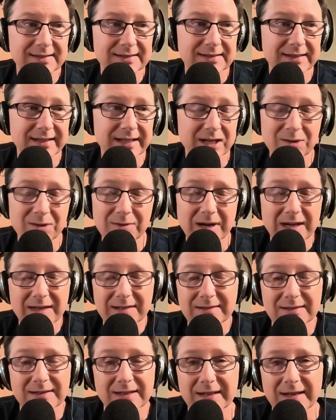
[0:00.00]

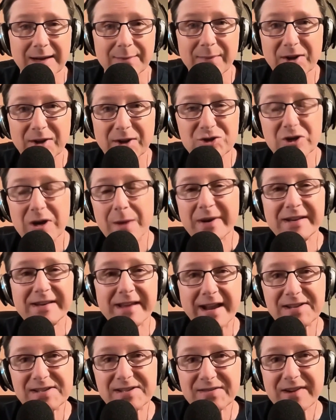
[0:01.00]
I'm not sure how many
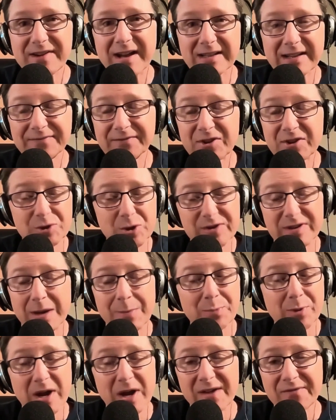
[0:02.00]
days I've got left on this earth.
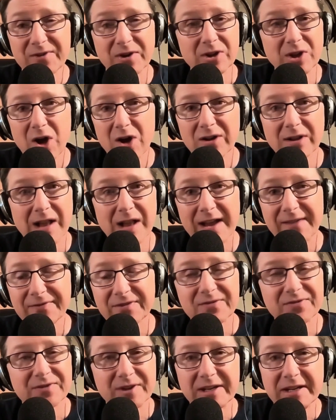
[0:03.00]
I'm praying for a long life
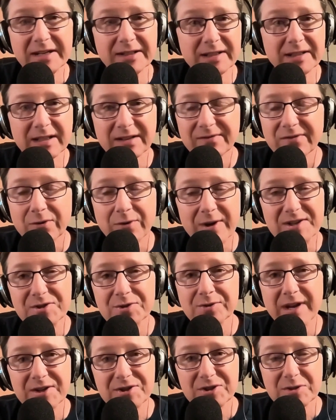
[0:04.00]
and for healing and for
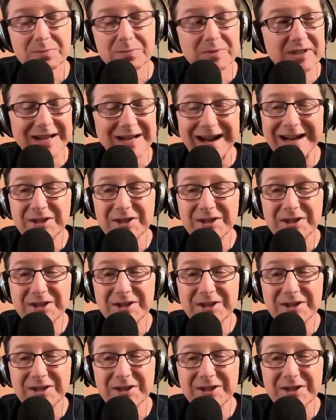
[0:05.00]
restoration, but I